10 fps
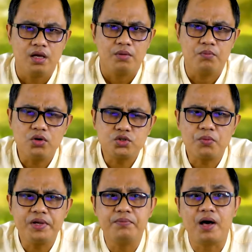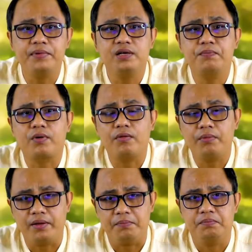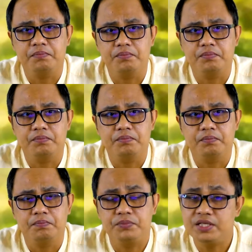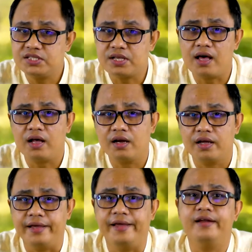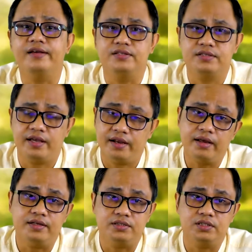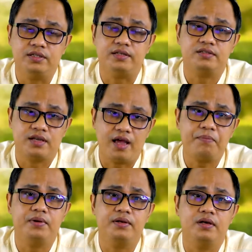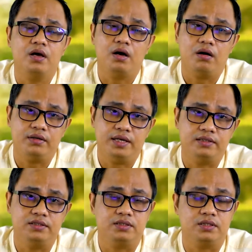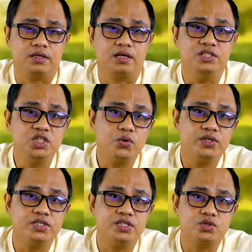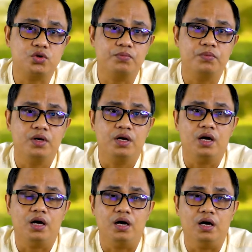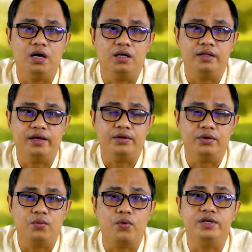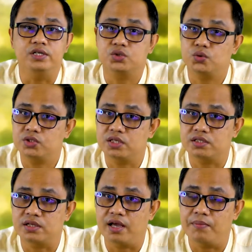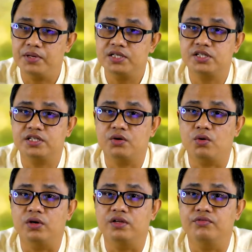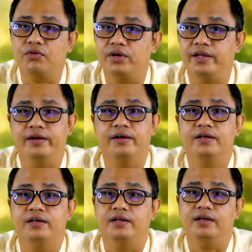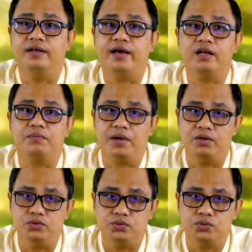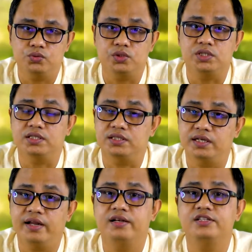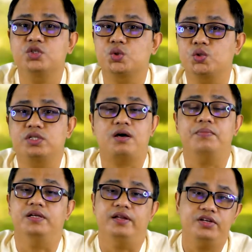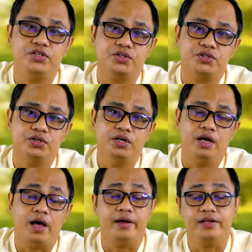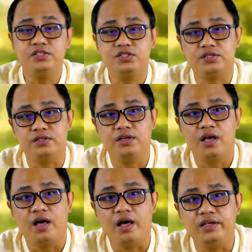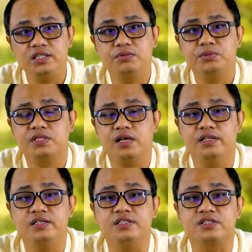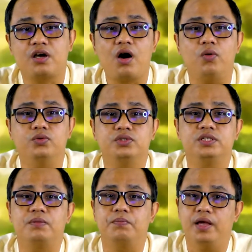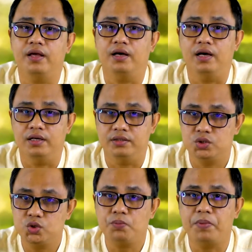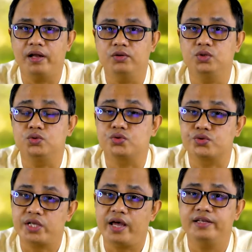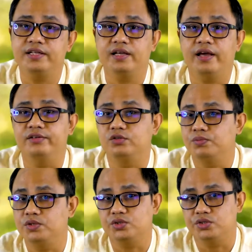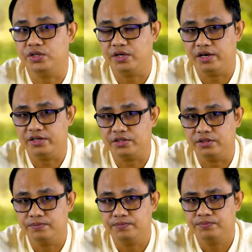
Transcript: Most of environmental problem, these are areas that happen, that is the consequences of then when resources are appreciated only for their direct values, which are generally short term in nature, and in turn artificially discount their true value to society and to future generation.